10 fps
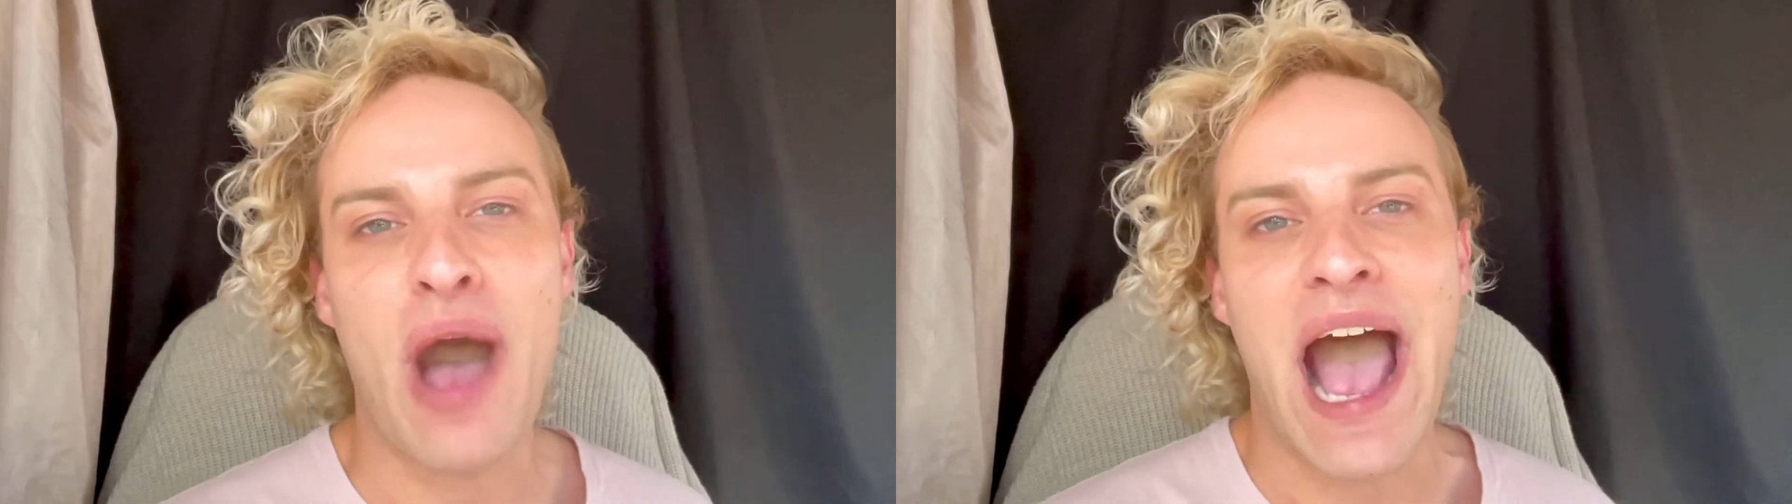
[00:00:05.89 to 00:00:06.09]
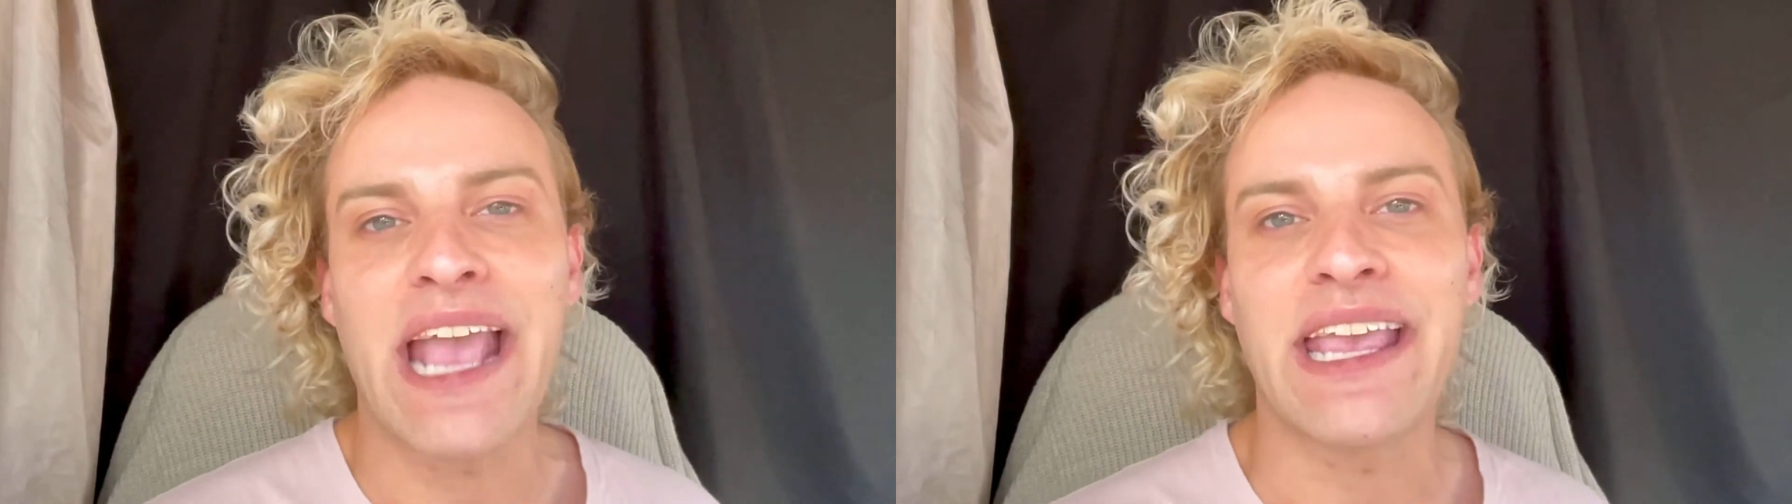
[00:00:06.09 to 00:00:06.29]

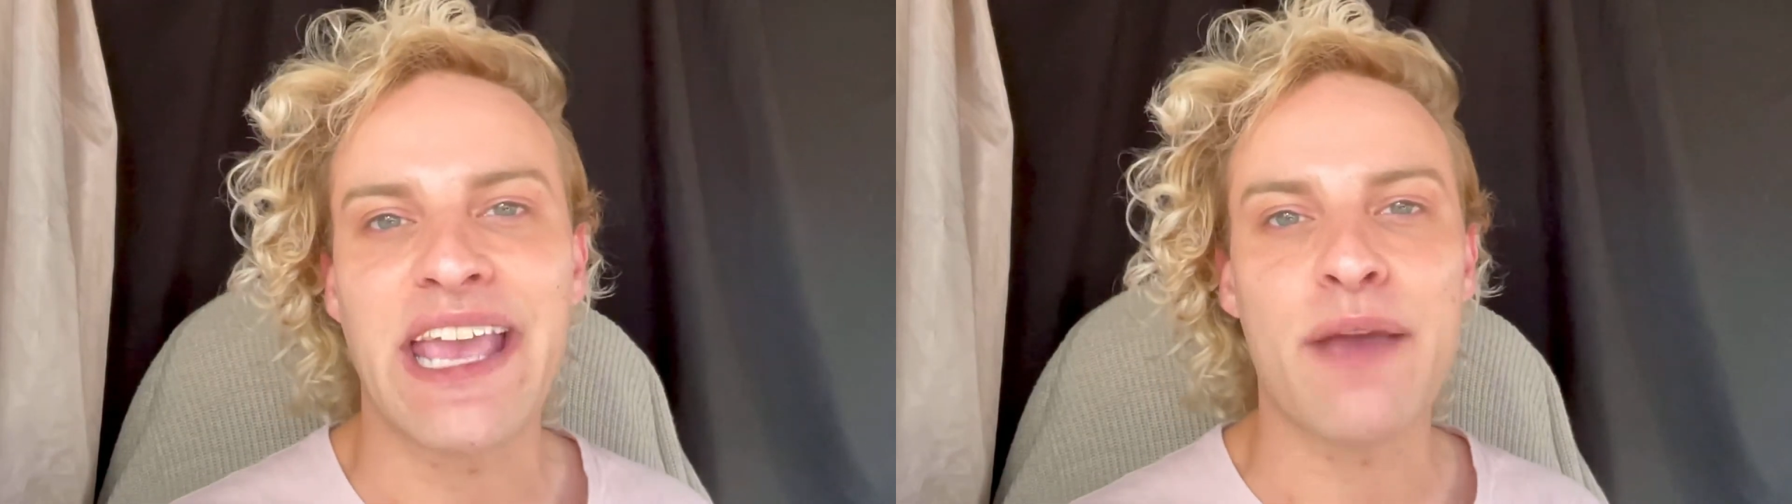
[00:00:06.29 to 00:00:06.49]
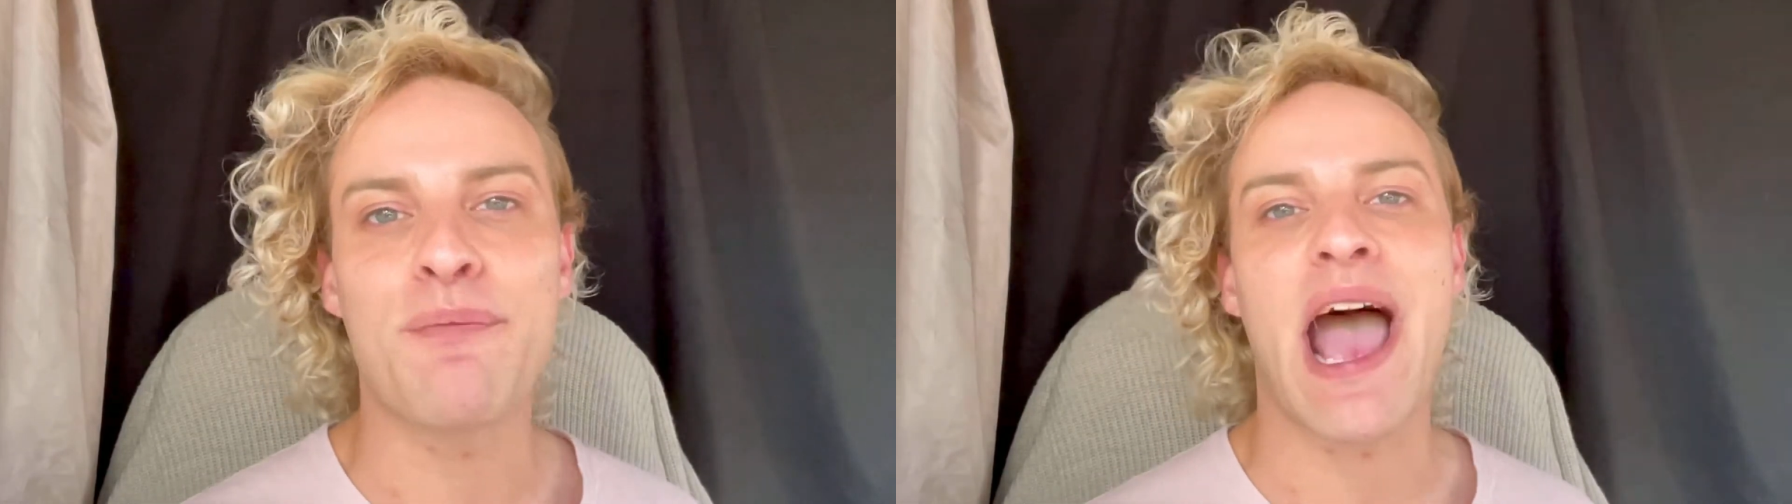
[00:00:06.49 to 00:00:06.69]
I
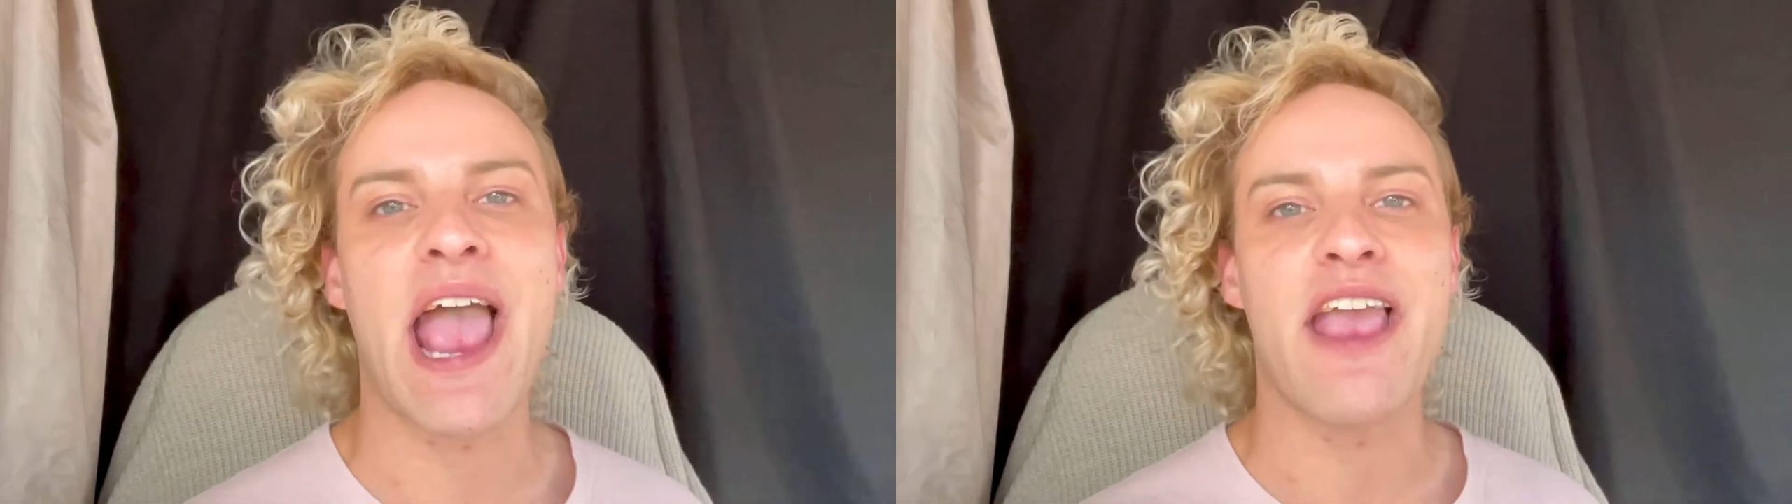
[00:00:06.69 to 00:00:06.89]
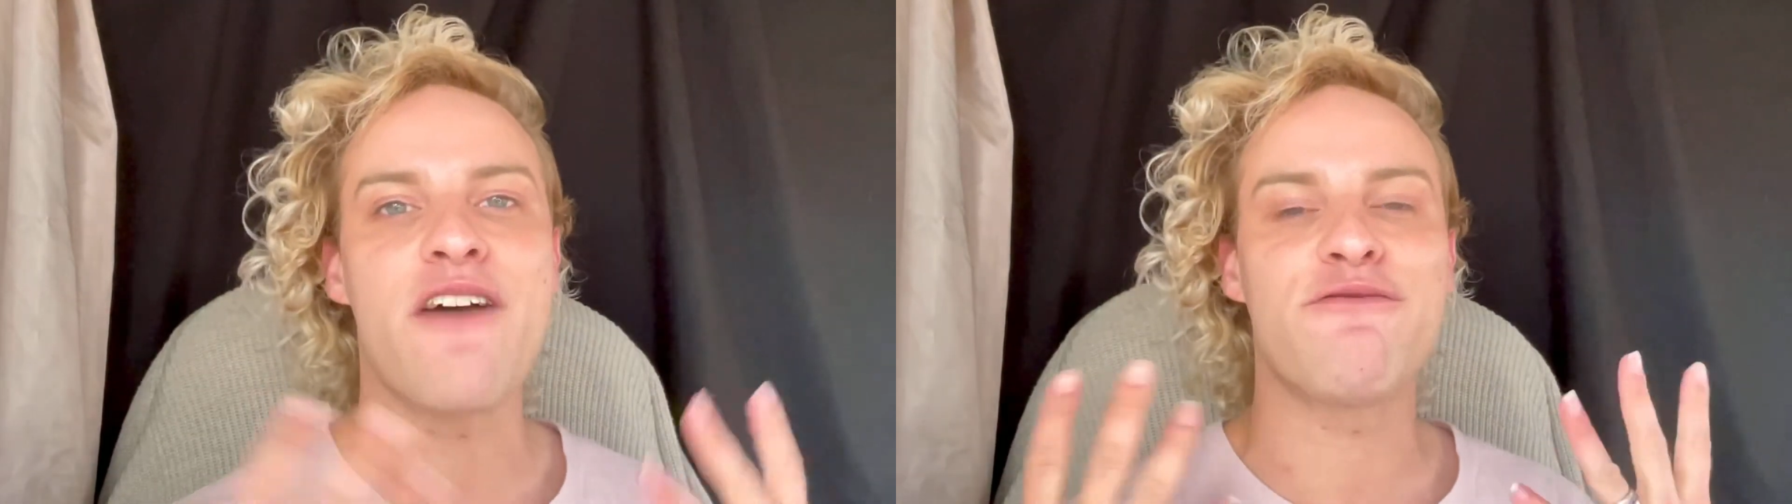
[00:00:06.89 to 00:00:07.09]
get
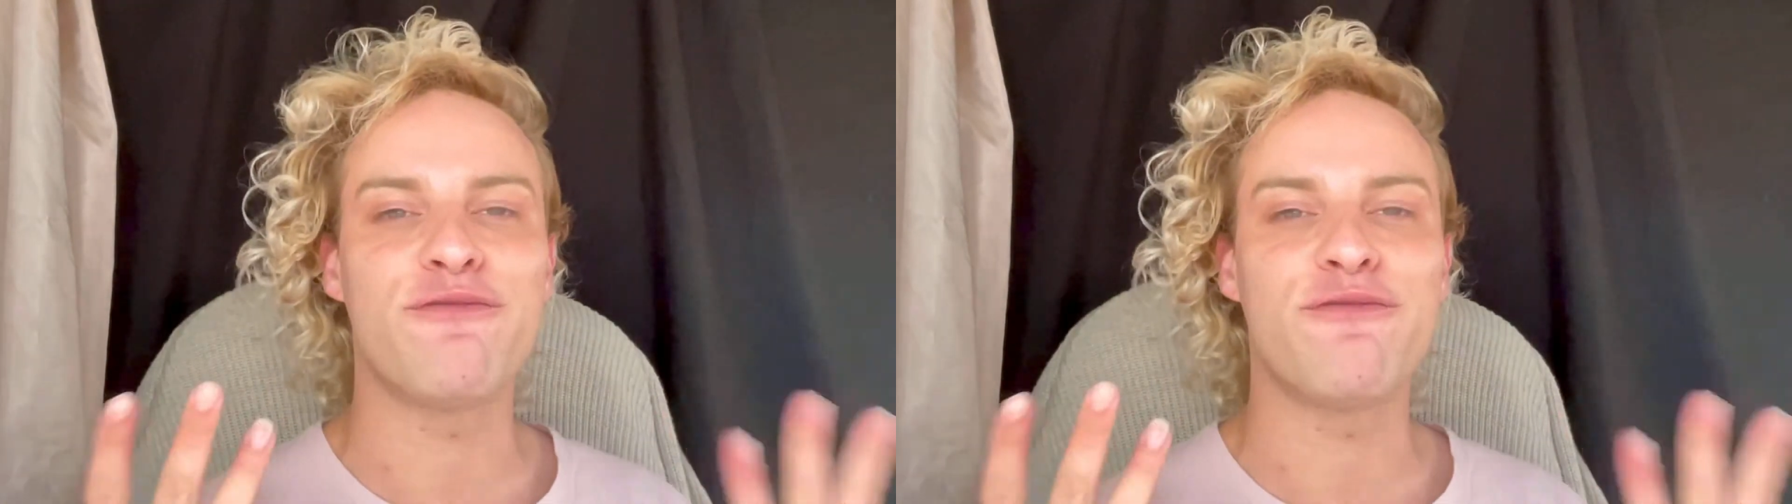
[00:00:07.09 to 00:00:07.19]
my